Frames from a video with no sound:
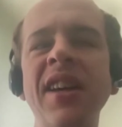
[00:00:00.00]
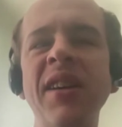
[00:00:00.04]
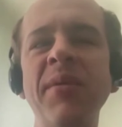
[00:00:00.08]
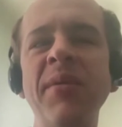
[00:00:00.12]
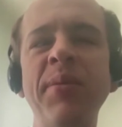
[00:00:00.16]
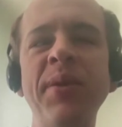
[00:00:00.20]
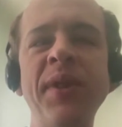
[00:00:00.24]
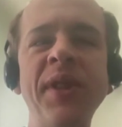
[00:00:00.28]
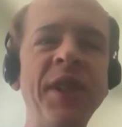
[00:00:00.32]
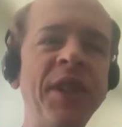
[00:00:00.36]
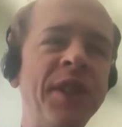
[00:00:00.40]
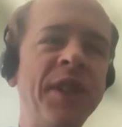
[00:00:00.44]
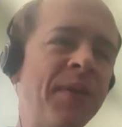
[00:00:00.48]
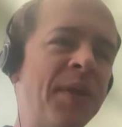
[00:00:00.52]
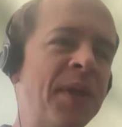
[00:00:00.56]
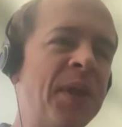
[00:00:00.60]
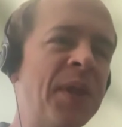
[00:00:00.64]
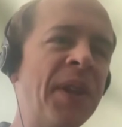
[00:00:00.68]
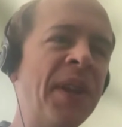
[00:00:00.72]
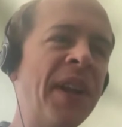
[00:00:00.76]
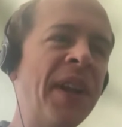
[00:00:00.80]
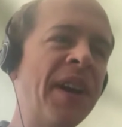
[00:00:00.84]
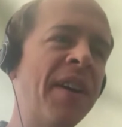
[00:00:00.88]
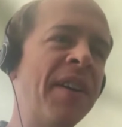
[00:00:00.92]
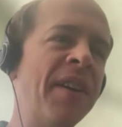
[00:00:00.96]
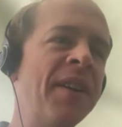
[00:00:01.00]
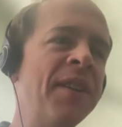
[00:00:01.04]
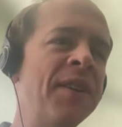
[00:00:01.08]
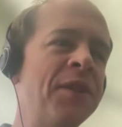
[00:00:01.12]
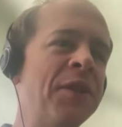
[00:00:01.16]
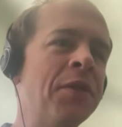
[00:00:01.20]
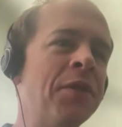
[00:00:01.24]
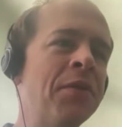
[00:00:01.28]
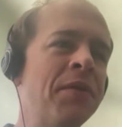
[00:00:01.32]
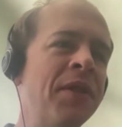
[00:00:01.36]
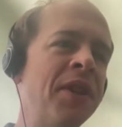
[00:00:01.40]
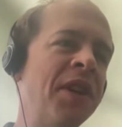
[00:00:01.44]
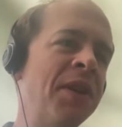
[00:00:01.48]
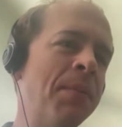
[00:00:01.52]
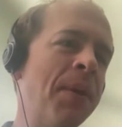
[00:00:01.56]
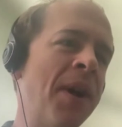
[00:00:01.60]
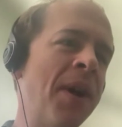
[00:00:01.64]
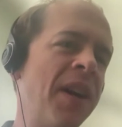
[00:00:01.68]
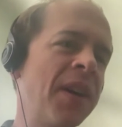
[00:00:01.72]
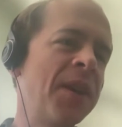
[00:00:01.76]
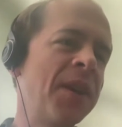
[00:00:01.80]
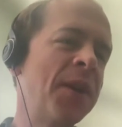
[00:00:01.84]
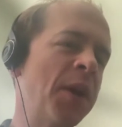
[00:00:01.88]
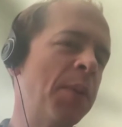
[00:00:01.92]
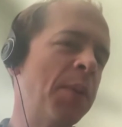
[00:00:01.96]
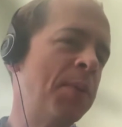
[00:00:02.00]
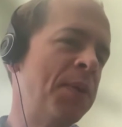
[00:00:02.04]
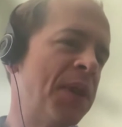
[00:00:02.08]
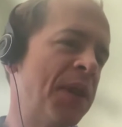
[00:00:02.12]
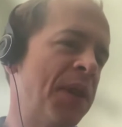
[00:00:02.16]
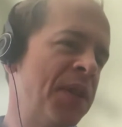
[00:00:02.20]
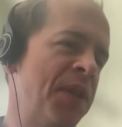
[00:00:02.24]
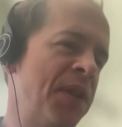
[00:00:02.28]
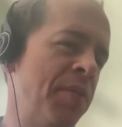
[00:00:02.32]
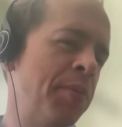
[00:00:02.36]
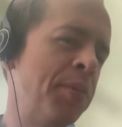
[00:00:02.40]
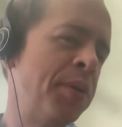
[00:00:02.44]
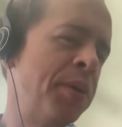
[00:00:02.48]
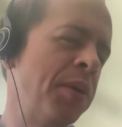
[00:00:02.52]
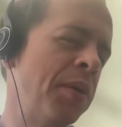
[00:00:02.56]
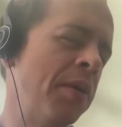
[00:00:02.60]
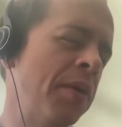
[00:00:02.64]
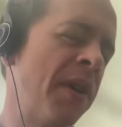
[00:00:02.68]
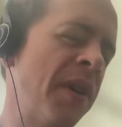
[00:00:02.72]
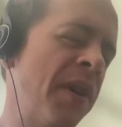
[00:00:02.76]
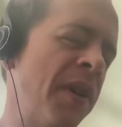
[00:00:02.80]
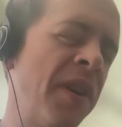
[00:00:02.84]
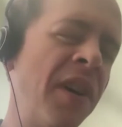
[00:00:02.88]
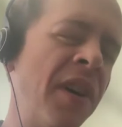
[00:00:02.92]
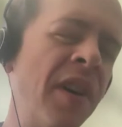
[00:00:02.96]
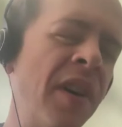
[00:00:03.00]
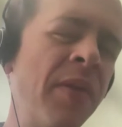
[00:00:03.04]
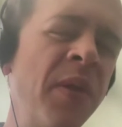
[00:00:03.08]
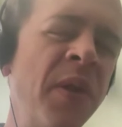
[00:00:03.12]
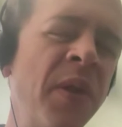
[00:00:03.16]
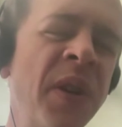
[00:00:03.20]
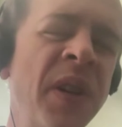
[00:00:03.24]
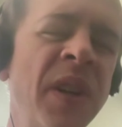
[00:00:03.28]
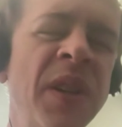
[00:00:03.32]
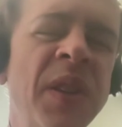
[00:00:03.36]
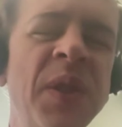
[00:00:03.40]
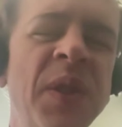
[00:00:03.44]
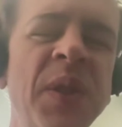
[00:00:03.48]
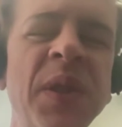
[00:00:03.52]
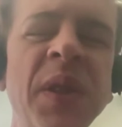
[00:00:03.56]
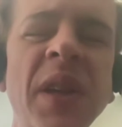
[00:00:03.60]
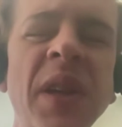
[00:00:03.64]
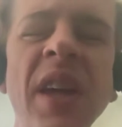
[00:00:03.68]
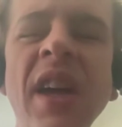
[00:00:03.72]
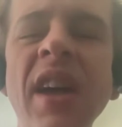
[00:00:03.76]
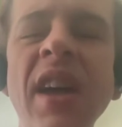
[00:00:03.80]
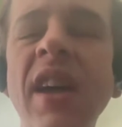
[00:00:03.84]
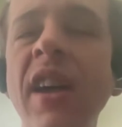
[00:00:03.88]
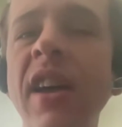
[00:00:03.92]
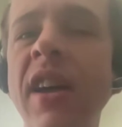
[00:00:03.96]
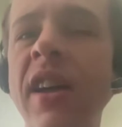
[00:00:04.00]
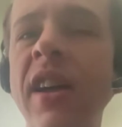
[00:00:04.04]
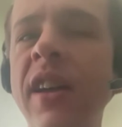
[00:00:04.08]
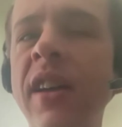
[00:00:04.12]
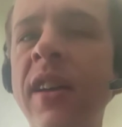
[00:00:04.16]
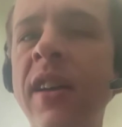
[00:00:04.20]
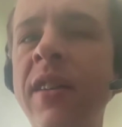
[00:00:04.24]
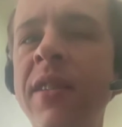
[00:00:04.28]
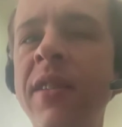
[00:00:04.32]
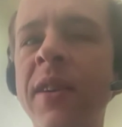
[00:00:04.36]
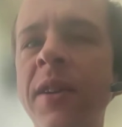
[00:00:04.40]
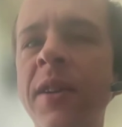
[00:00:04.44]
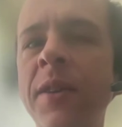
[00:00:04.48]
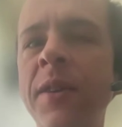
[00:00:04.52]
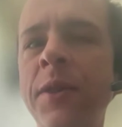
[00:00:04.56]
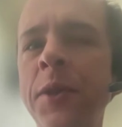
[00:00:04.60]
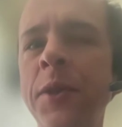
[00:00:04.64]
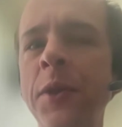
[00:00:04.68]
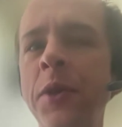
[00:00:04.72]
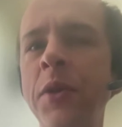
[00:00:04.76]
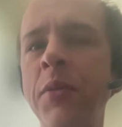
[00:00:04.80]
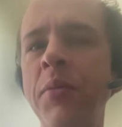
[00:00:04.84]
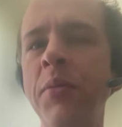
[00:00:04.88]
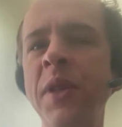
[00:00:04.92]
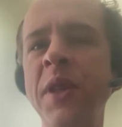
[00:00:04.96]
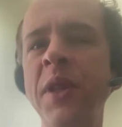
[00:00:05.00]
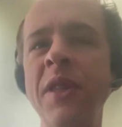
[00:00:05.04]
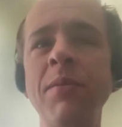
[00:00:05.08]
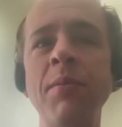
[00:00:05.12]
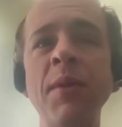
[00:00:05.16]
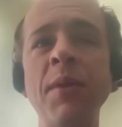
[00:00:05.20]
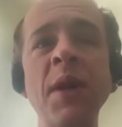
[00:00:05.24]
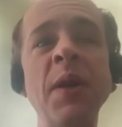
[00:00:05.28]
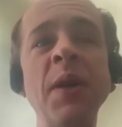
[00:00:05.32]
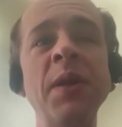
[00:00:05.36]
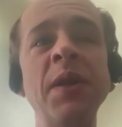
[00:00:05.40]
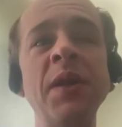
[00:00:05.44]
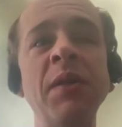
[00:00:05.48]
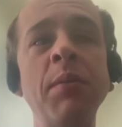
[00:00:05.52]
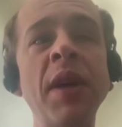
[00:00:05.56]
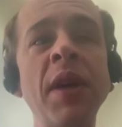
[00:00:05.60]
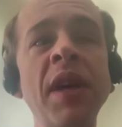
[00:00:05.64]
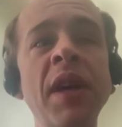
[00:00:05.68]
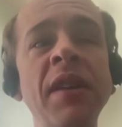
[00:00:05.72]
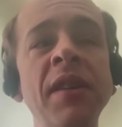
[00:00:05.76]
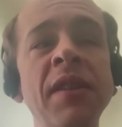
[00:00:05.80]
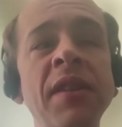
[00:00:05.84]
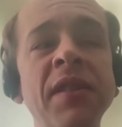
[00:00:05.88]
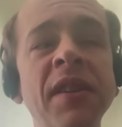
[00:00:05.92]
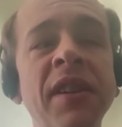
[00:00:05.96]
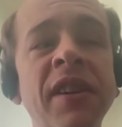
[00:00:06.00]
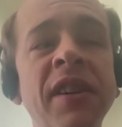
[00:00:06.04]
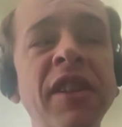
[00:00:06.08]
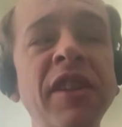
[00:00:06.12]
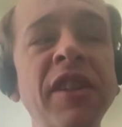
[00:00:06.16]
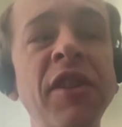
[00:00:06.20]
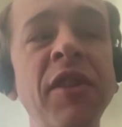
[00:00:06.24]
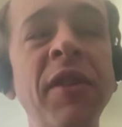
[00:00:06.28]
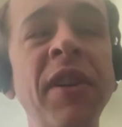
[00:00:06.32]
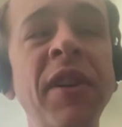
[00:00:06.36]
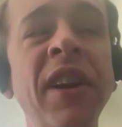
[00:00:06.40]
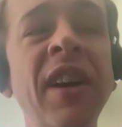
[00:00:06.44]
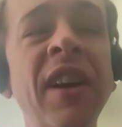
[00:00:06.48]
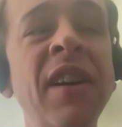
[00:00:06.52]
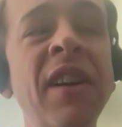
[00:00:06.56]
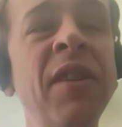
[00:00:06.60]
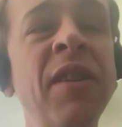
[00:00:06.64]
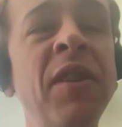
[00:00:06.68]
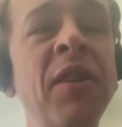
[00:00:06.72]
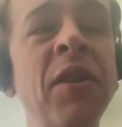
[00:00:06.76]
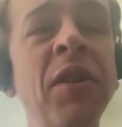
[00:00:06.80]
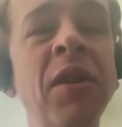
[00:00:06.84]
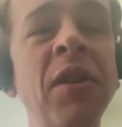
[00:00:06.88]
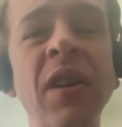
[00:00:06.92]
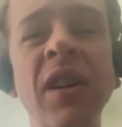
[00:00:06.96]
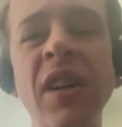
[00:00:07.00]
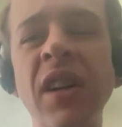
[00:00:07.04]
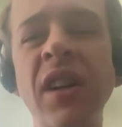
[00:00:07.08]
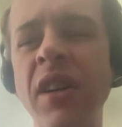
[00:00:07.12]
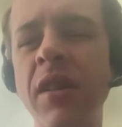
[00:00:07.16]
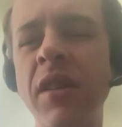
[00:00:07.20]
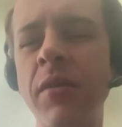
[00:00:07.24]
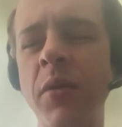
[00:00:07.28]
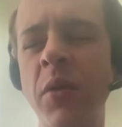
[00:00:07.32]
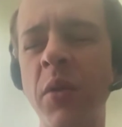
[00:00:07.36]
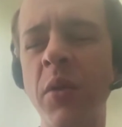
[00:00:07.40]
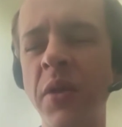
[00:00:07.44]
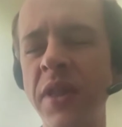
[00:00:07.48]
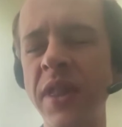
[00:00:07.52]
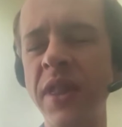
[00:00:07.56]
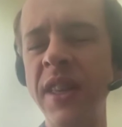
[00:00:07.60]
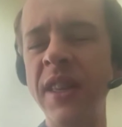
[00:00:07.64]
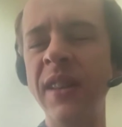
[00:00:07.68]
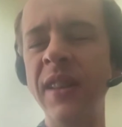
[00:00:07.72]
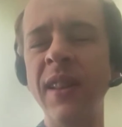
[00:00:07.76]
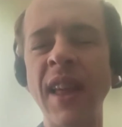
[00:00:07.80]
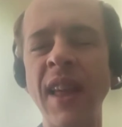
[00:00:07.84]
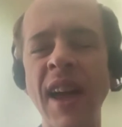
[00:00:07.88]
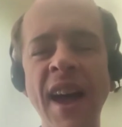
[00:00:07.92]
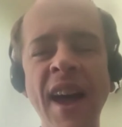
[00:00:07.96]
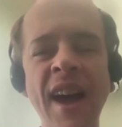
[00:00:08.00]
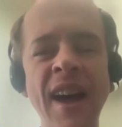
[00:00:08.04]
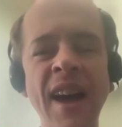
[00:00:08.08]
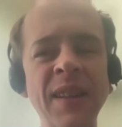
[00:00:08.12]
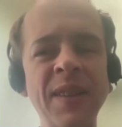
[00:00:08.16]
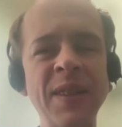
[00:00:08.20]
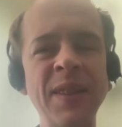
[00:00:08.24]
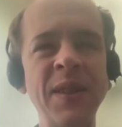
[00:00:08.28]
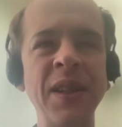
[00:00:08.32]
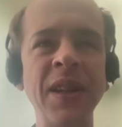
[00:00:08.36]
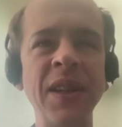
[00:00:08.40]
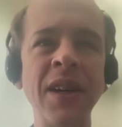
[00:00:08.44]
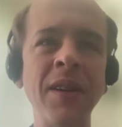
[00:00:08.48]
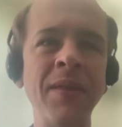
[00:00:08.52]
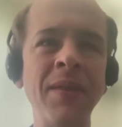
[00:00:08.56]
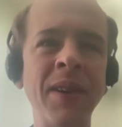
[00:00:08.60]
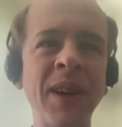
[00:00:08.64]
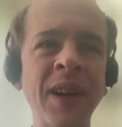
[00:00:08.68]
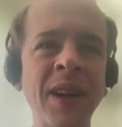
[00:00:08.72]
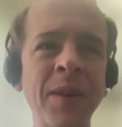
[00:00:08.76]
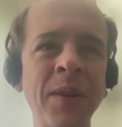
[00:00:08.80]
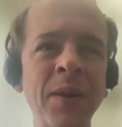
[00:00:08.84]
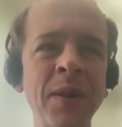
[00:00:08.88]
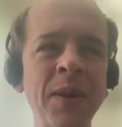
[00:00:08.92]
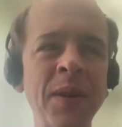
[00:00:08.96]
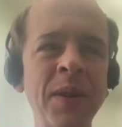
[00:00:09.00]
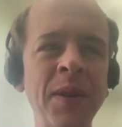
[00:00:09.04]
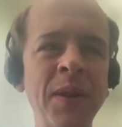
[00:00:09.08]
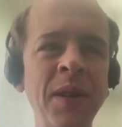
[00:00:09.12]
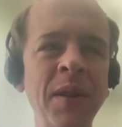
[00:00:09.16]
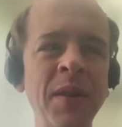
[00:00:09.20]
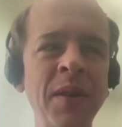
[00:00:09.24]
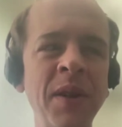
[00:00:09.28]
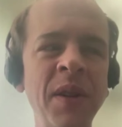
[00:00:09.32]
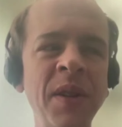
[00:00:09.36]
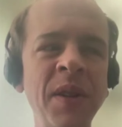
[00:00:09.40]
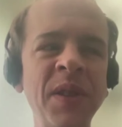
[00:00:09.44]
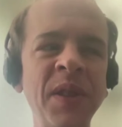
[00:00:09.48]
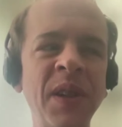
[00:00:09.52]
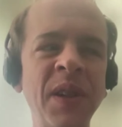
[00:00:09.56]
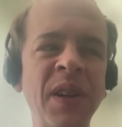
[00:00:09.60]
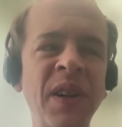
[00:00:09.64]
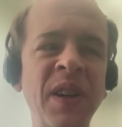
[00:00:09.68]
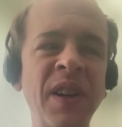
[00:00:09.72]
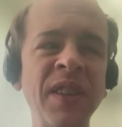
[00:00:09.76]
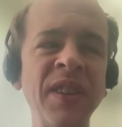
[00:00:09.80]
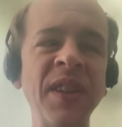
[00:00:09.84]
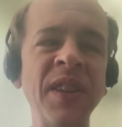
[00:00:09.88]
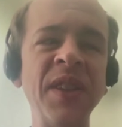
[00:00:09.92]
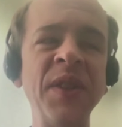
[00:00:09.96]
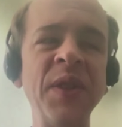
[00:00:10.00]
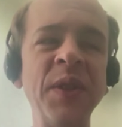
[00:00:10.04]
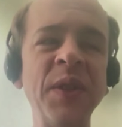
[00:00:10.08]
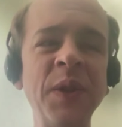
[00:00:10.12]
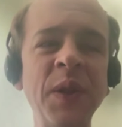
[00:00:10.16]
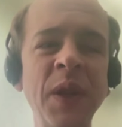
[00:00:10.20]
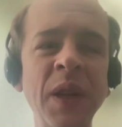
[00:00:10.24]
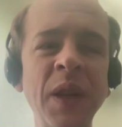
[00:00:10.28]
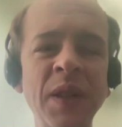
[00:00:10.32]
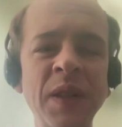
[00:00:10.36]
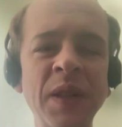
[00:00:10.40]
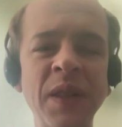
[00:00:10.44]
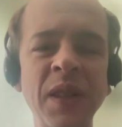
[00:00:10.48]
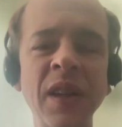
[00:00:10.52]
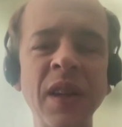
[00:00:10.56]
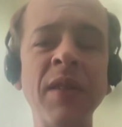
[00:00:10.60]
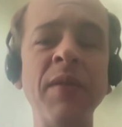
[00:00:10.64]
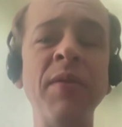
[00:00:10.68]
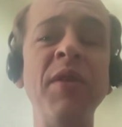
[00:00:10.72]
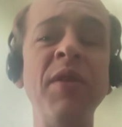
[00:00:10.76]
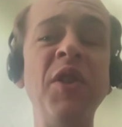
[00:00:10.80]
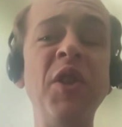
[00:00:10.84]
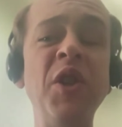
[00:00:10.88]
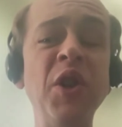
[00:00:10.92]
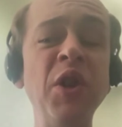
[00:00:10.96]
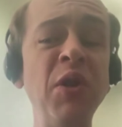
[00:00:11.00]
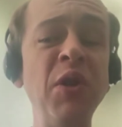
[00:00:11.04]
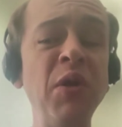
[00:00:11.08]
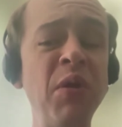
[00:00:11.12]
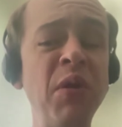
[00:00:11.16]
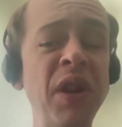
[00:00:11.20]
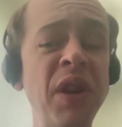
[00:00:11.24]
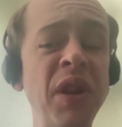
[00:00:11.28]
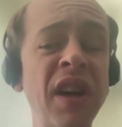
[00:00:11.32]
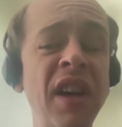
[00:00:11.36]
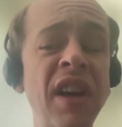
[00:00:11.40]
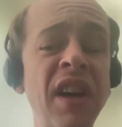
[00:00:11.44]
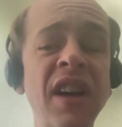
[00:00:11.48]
Please fill it out, as your feedback helps us improve our offerings. And also, please make space on your calendar for the last of our series on the 6th of June.